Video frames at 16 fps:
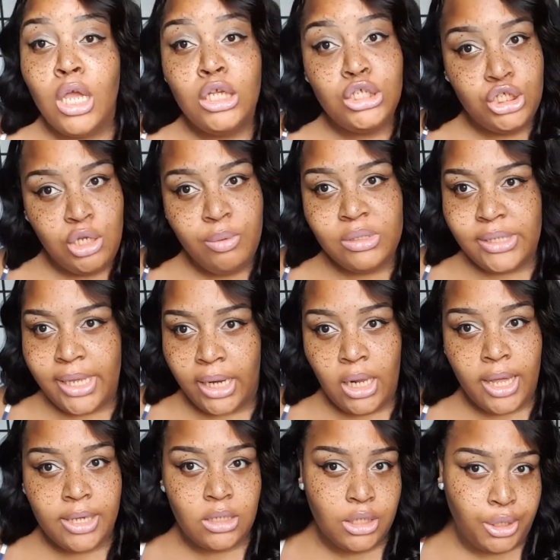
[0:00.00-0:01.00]
she was not
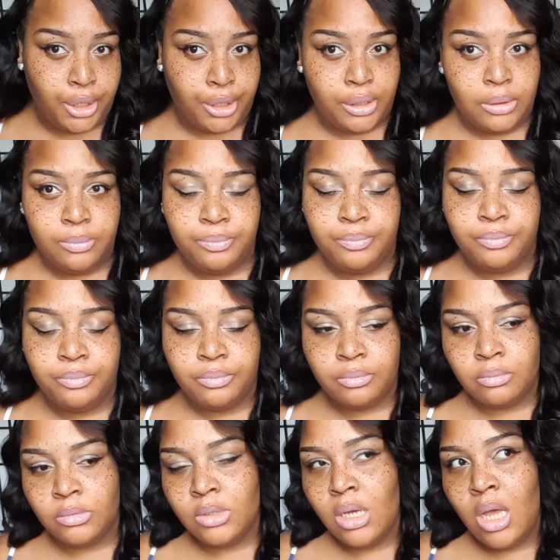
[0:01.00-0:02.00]
an ugly girl.
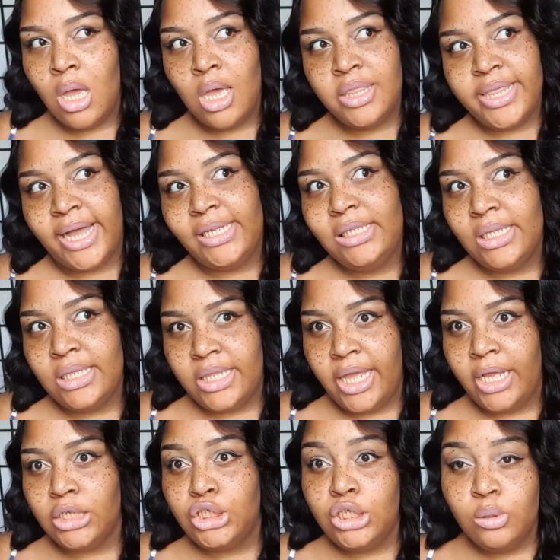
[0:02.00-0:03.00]
That's the
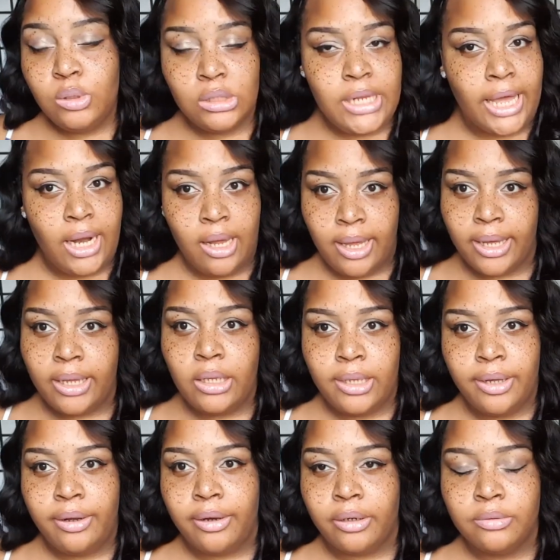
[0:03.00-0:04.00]
thing. She was not an
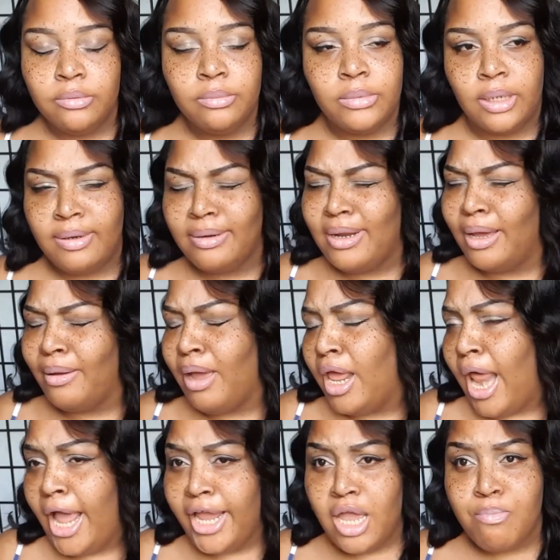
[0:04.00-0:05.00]
ugly girl. And
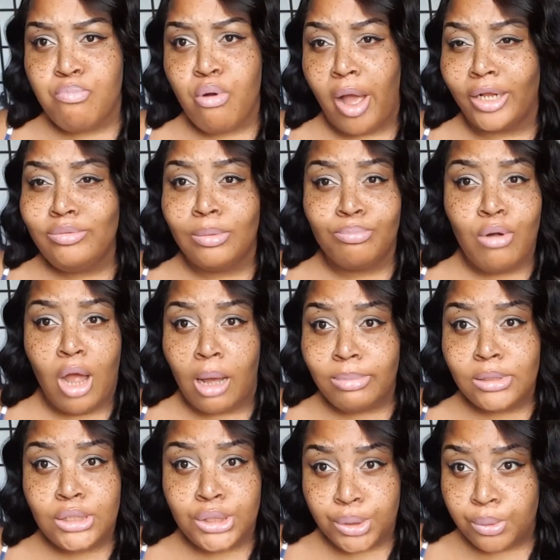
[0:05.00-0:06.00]
I get props when
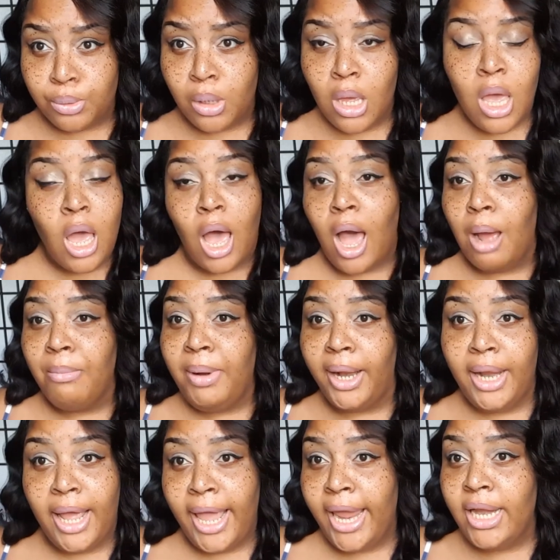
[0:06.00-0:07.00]
props do. I'm
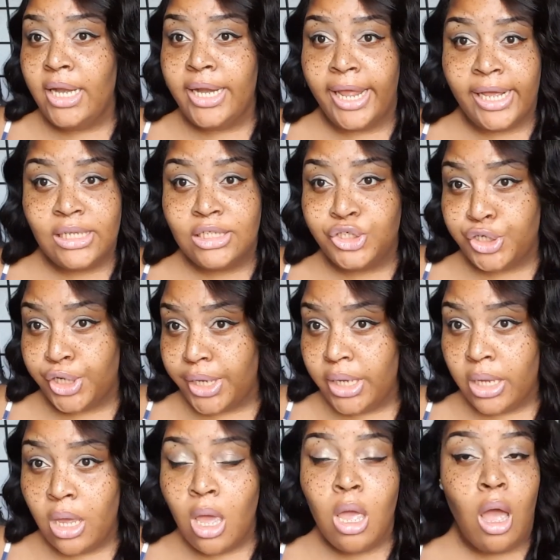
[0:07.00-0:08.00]
not a hating ass
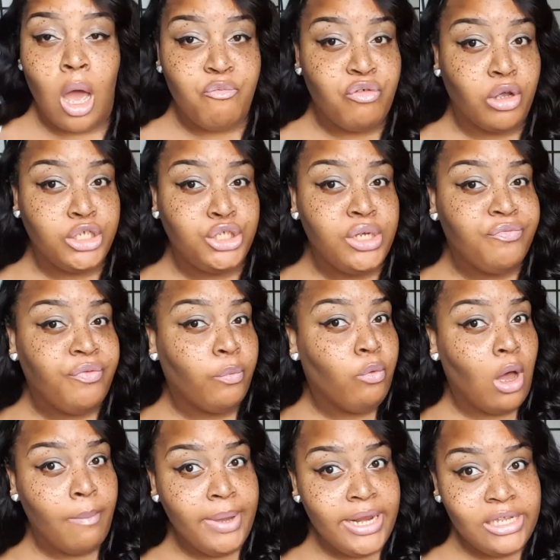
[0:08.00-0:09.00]
chick. If a
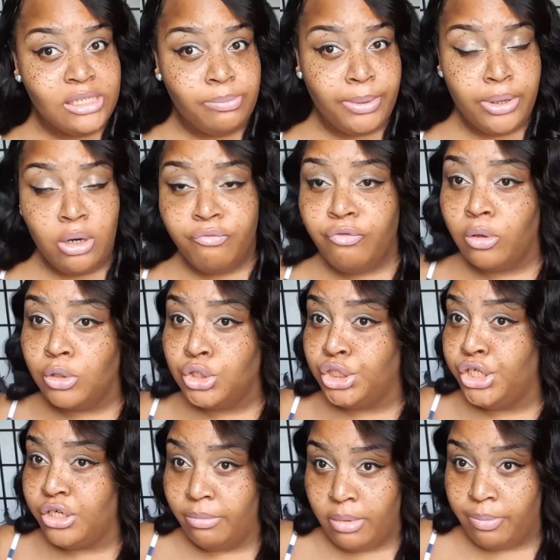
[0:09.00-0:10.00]
woman is beautiful,
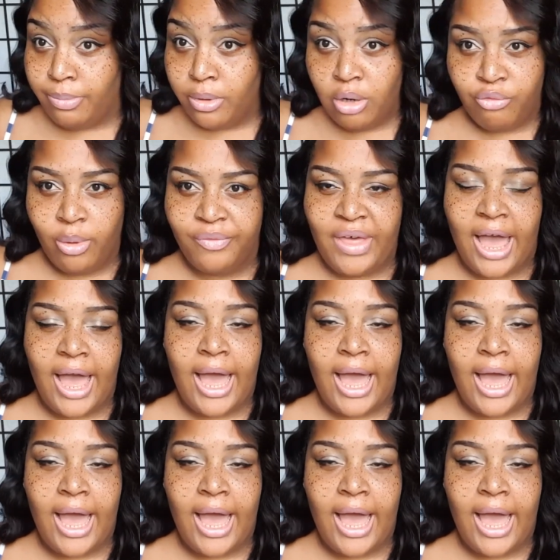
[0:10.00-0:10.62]
she's going to be beautiful whether